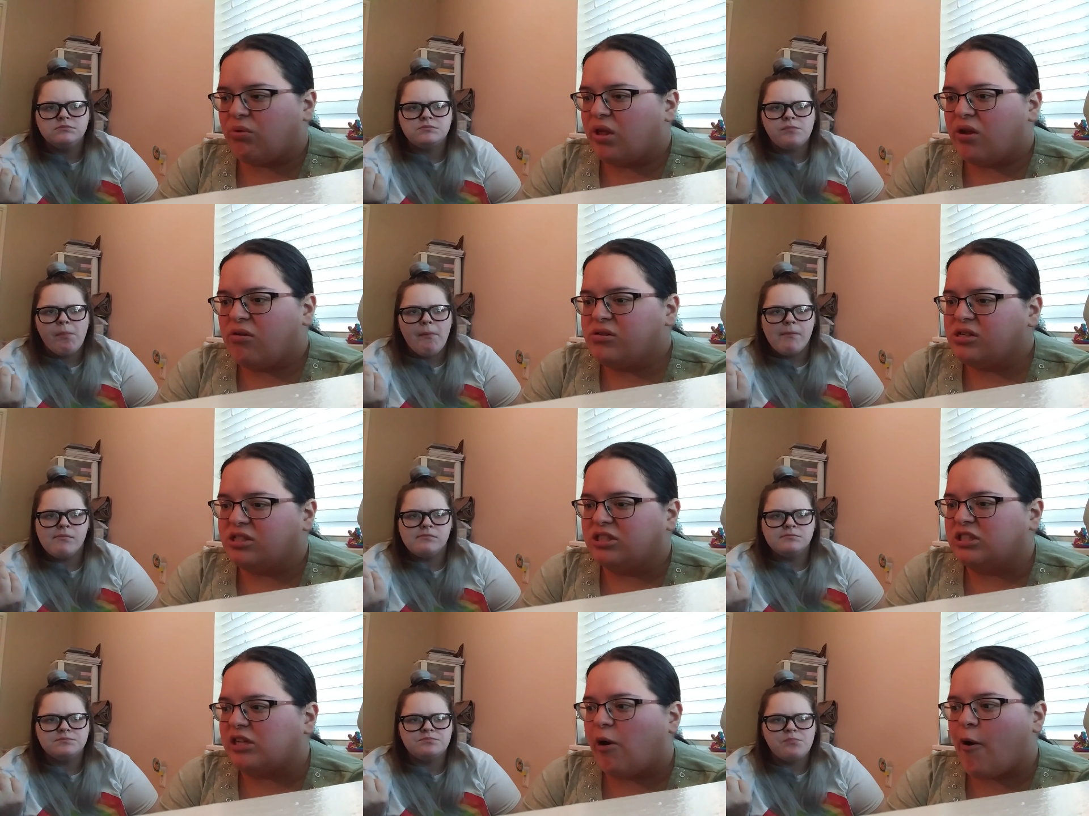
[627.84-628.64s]
Speaker 1: They
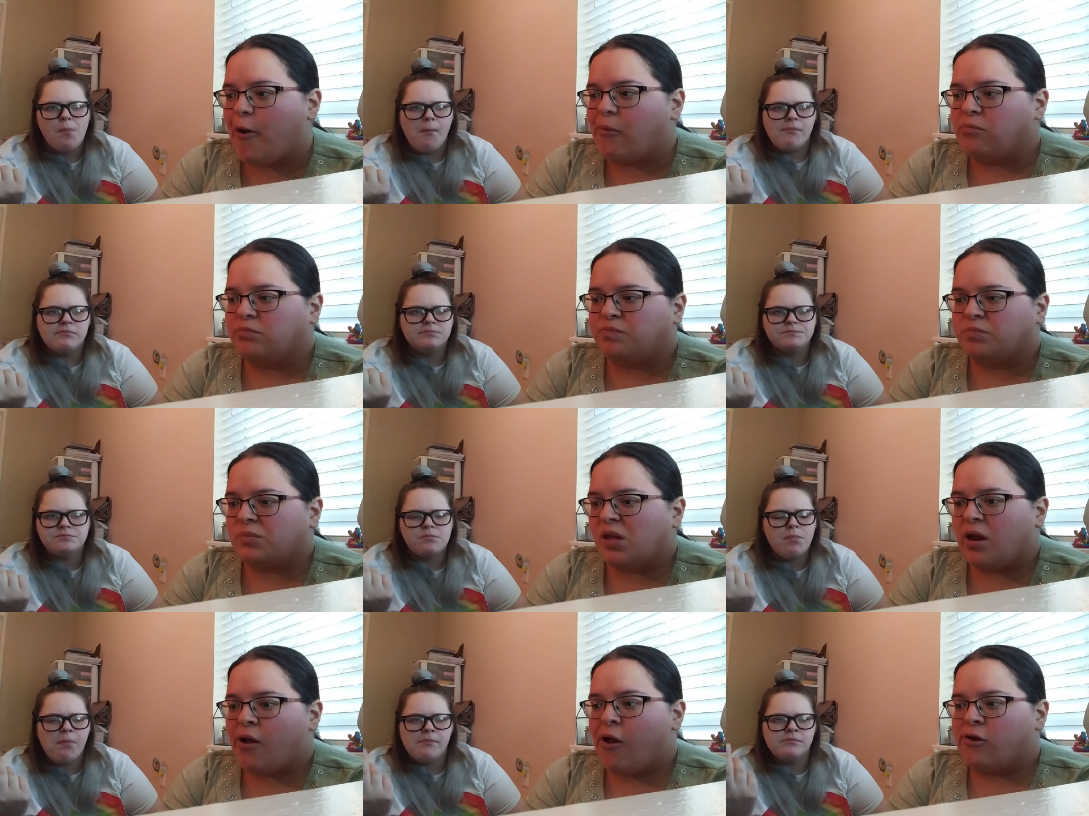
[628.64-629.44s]
don't taste sour.
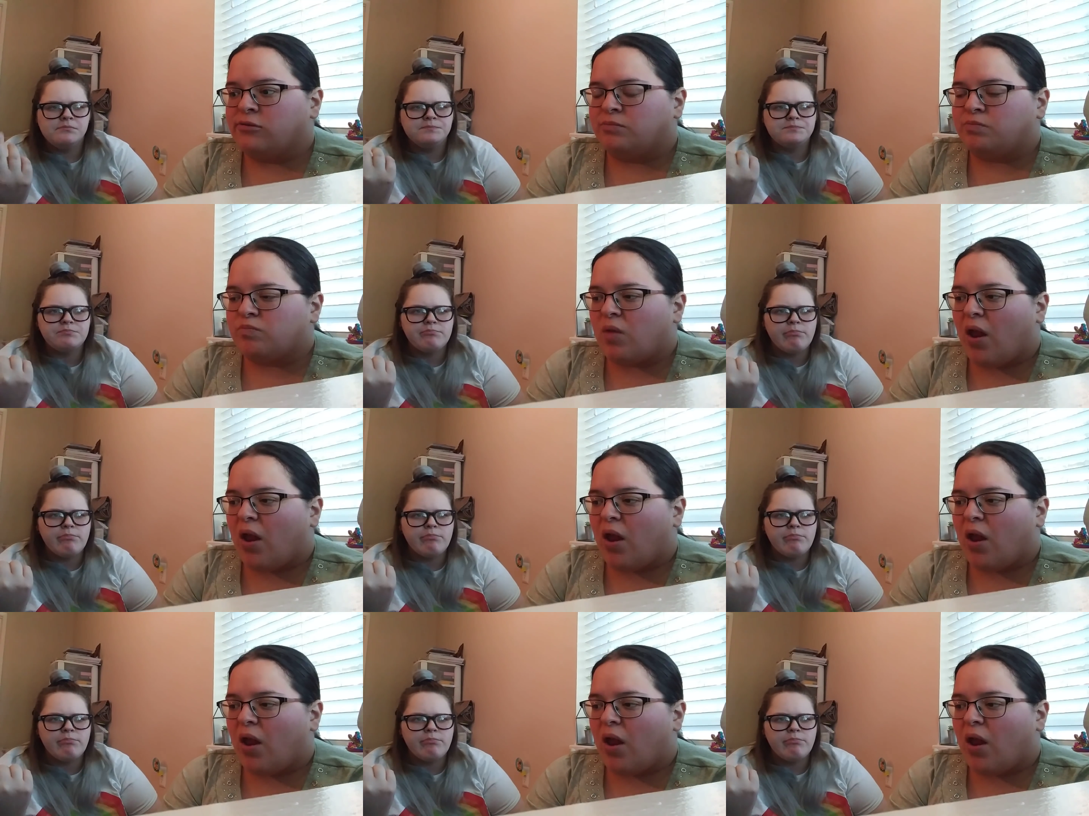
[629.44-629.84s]
Mm -hmm.